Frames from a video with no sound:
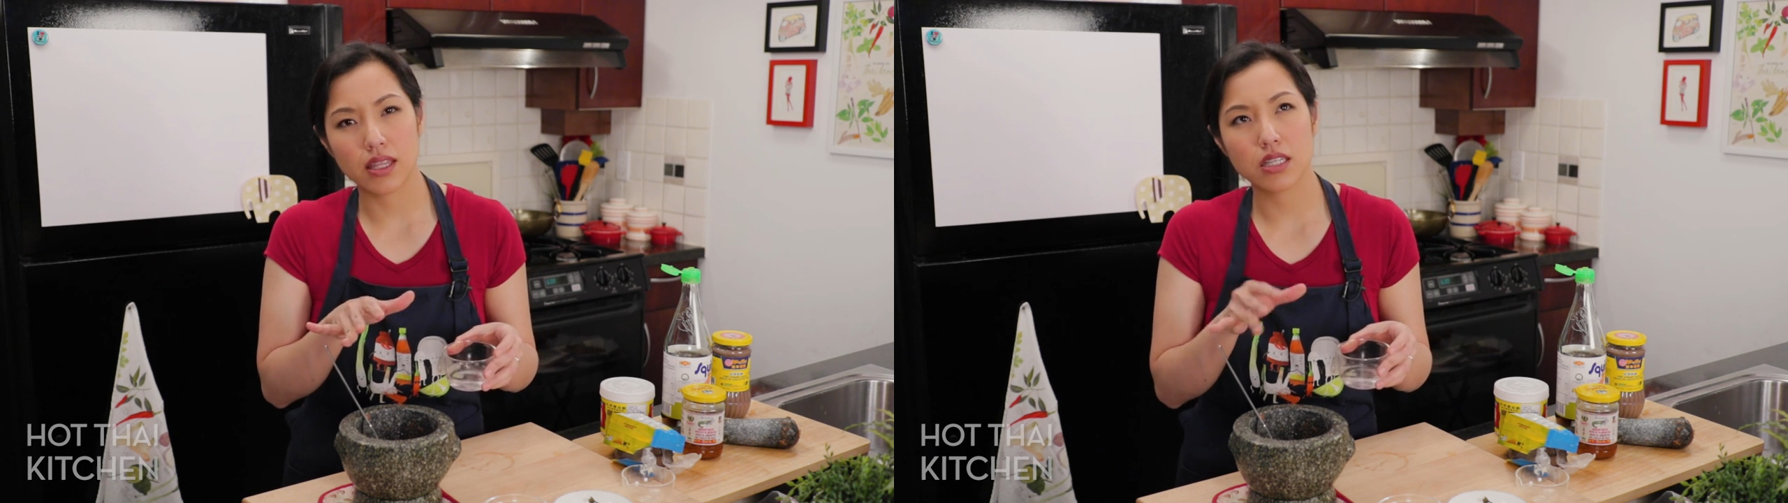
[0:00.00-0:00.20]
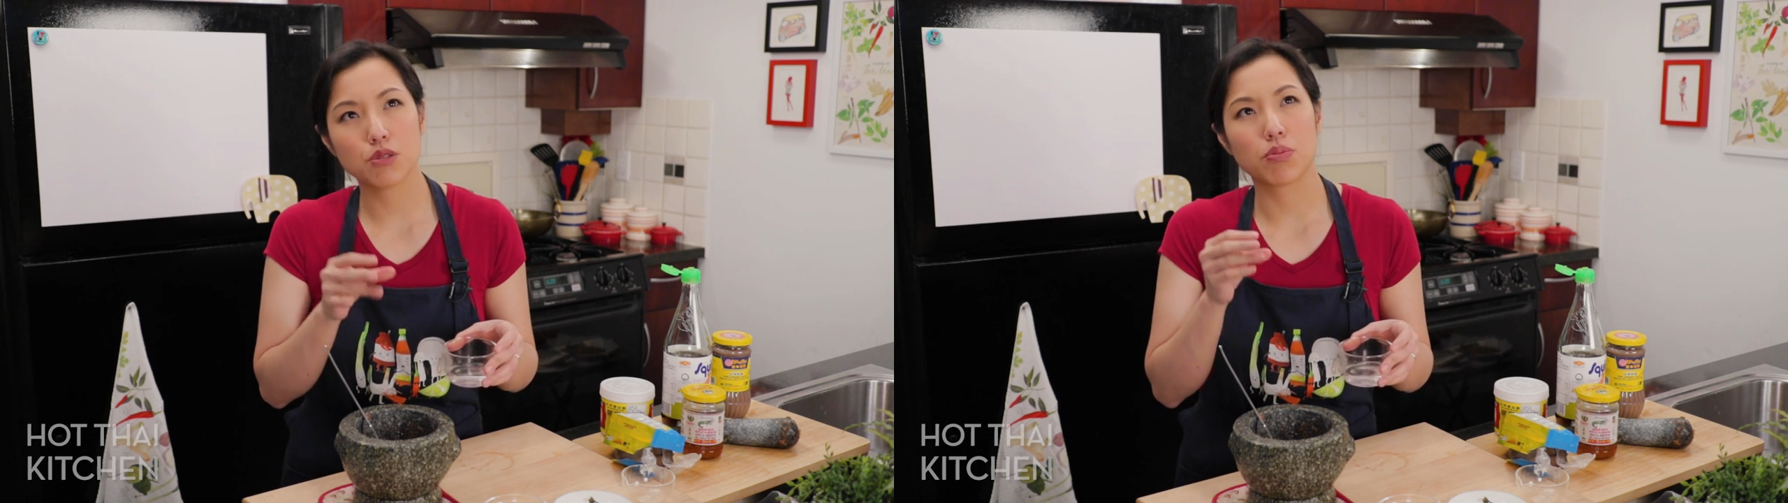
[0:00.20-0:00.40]

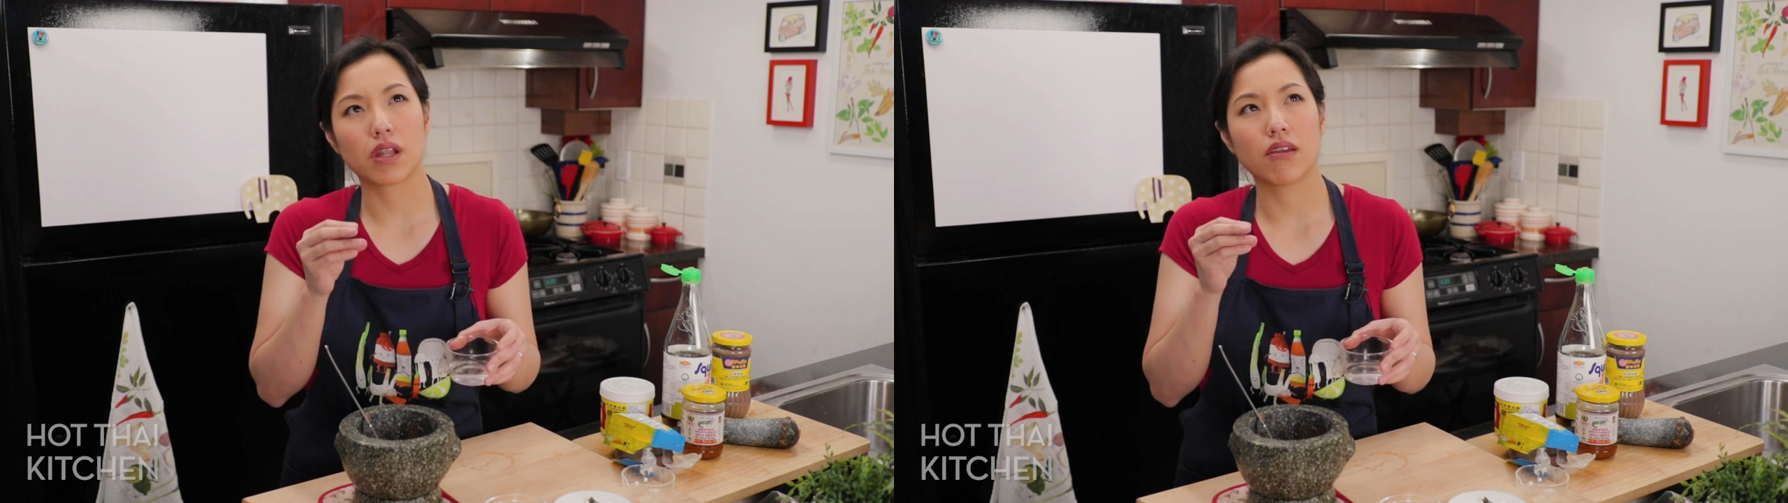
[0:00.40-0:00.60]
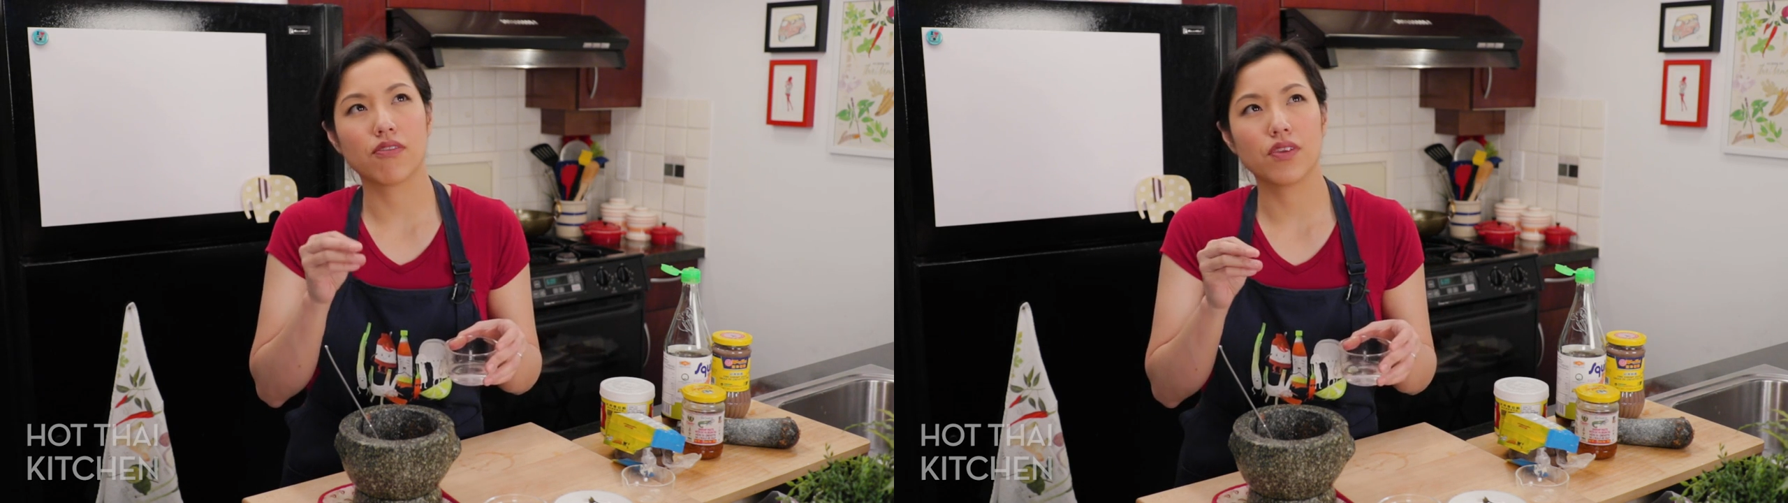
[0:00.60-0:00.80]
this,
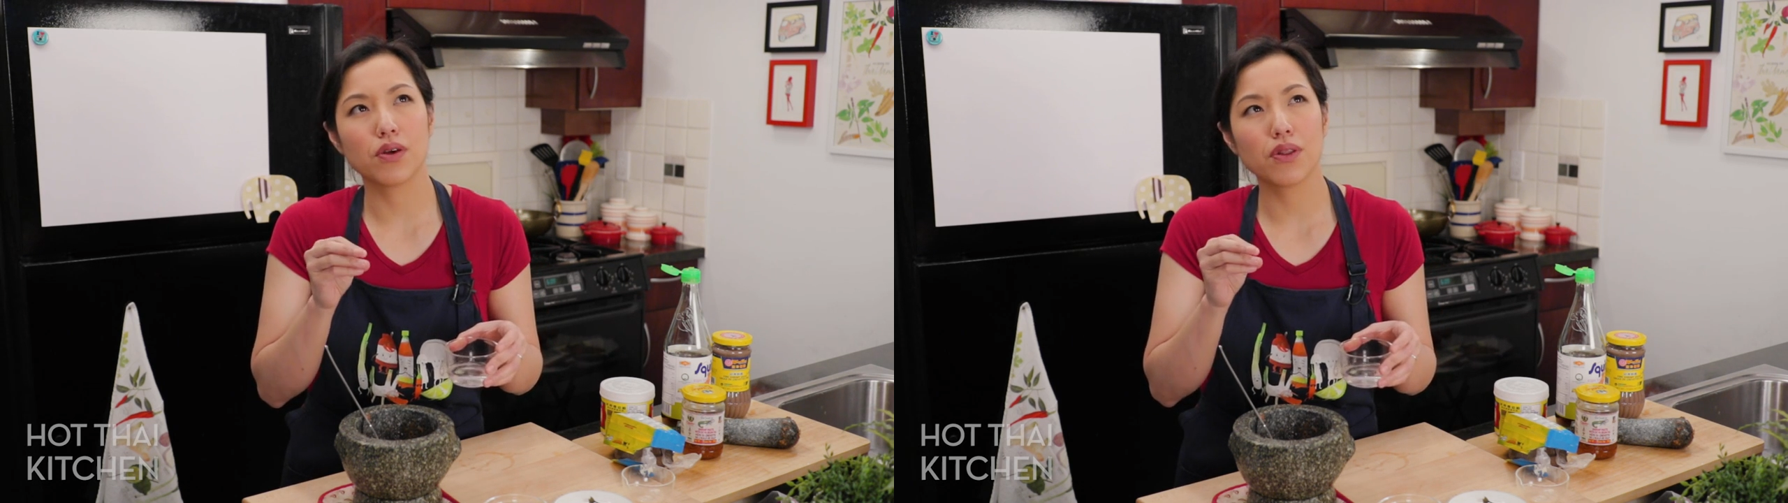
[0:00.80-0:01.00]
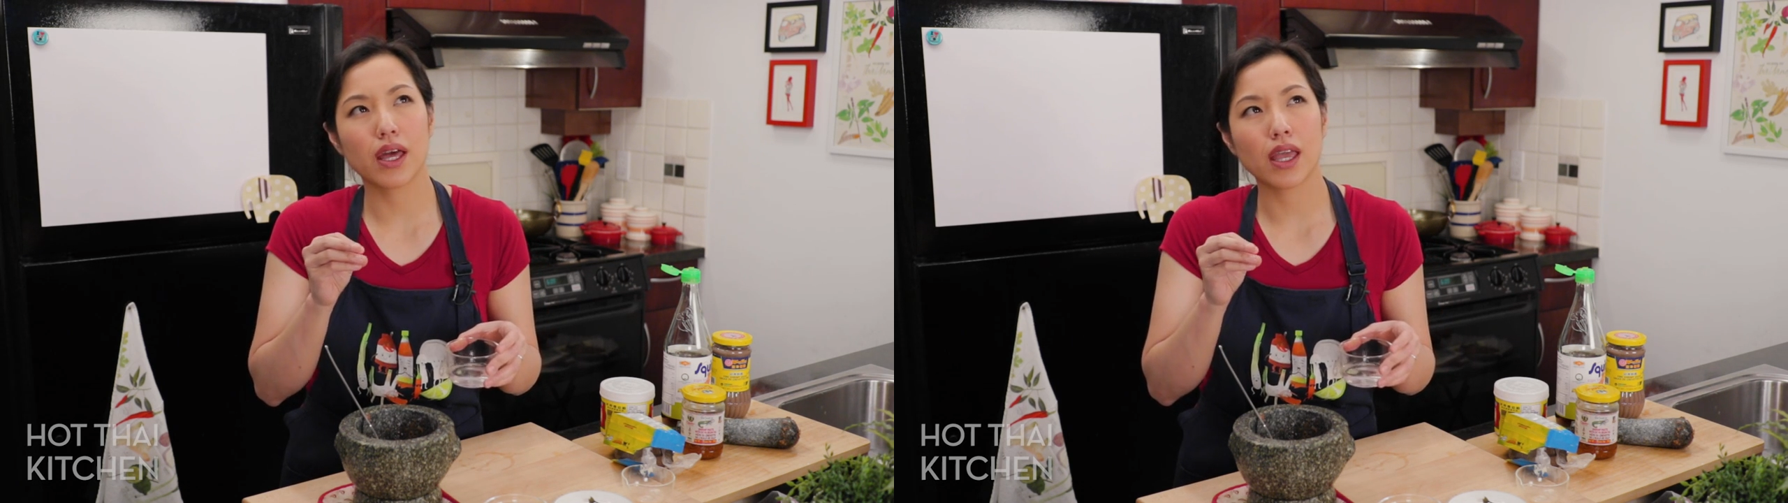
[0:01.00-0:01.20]
but I
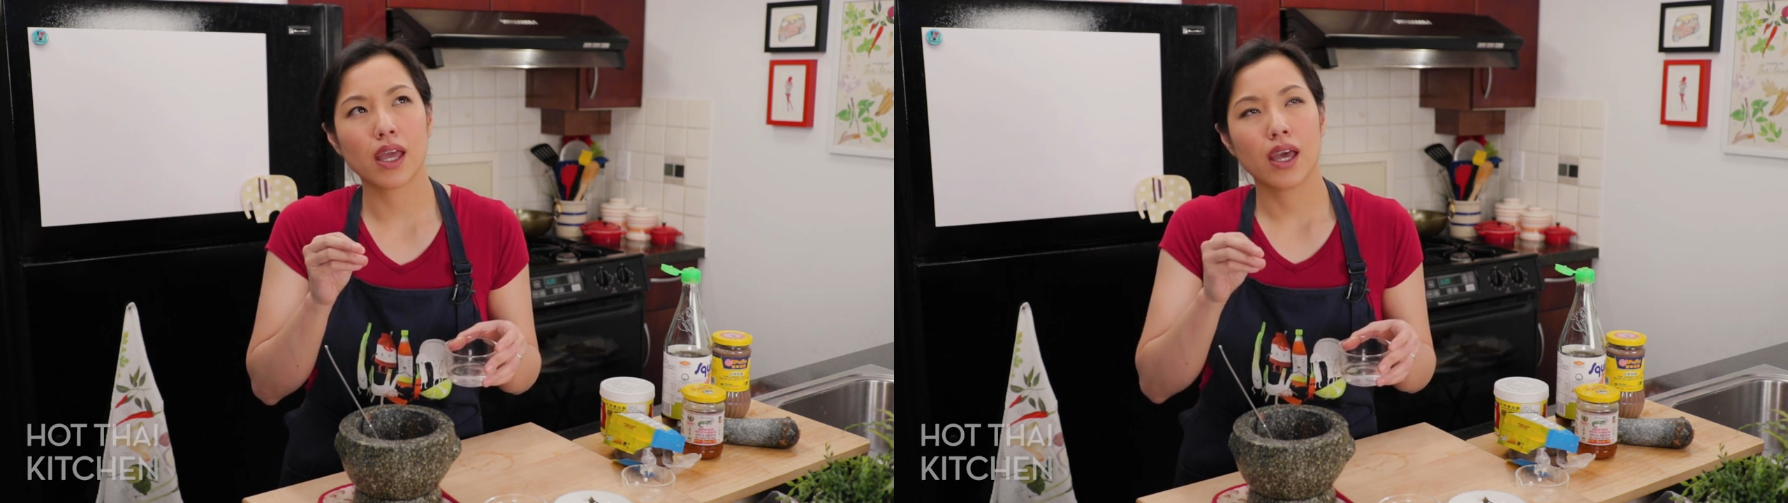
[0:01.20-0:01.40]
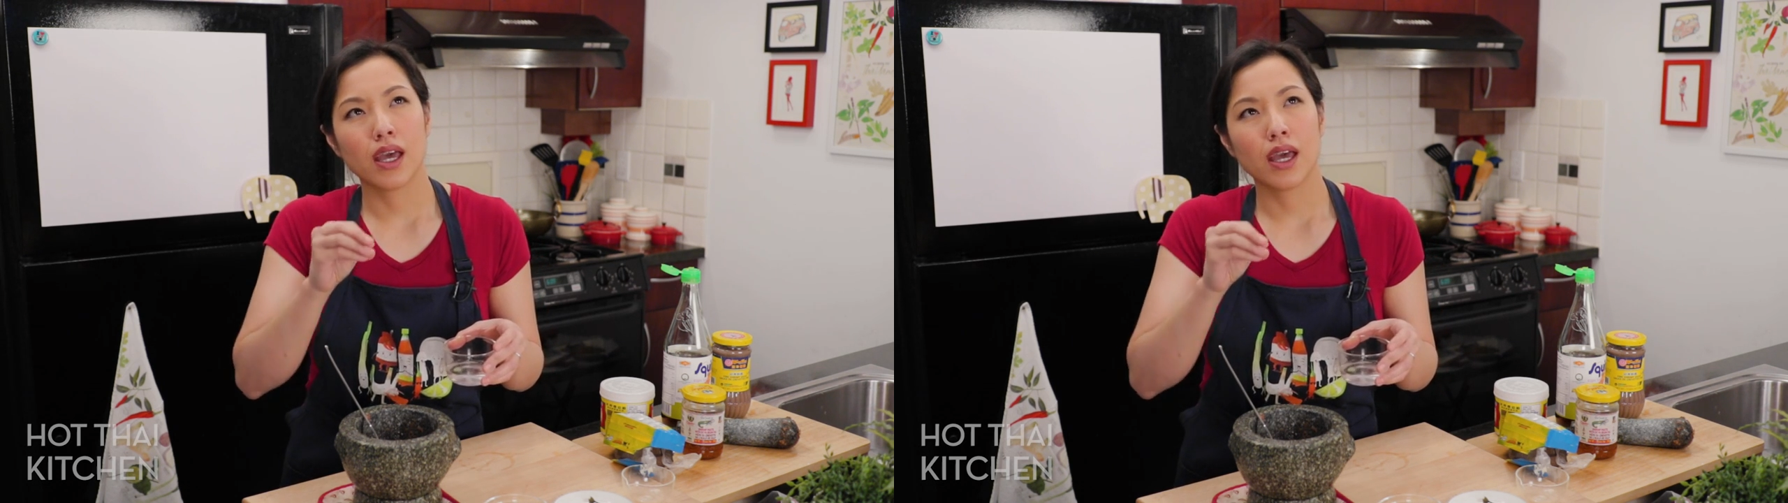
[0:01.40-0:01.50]
feel like